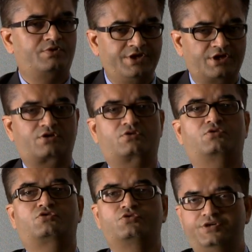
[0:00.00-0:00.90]
a year
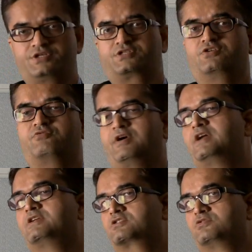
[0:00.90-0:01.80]
ago, 2 years ago,
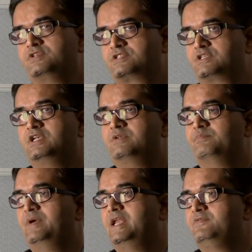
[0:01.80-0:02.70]
5 years ago, we still
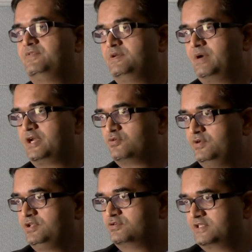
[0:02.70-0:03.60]
benefit by
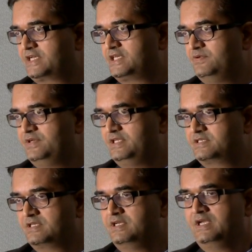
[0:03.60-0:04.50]
doing those
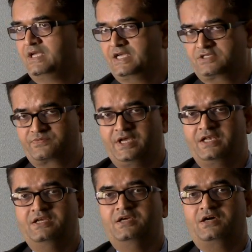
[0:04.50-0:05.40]
activities as
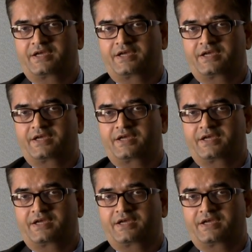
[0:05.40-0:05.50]
well.